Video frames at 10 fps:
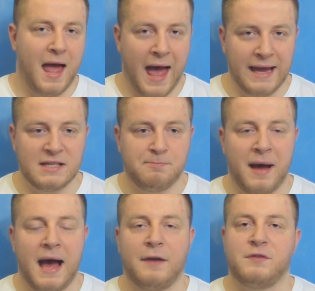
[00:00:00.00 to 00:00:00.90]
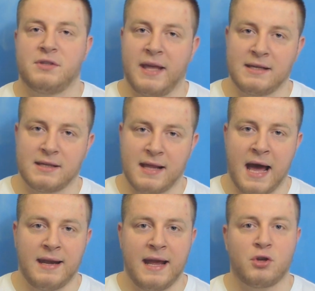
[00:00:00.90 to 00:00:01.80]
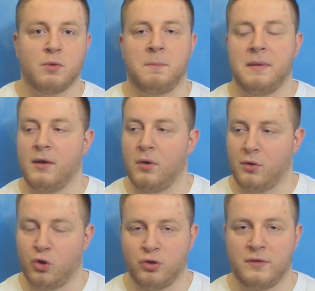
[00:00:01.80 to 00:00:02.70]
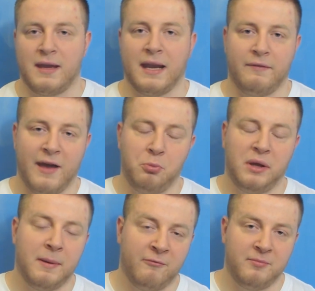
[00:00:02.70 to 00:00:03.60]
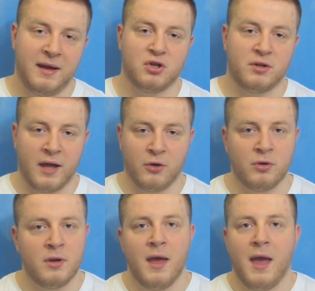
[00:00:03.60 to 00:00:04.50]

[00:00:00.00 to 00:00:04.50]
ice baths, things like that nature would be good to kind of help keep inflammation down.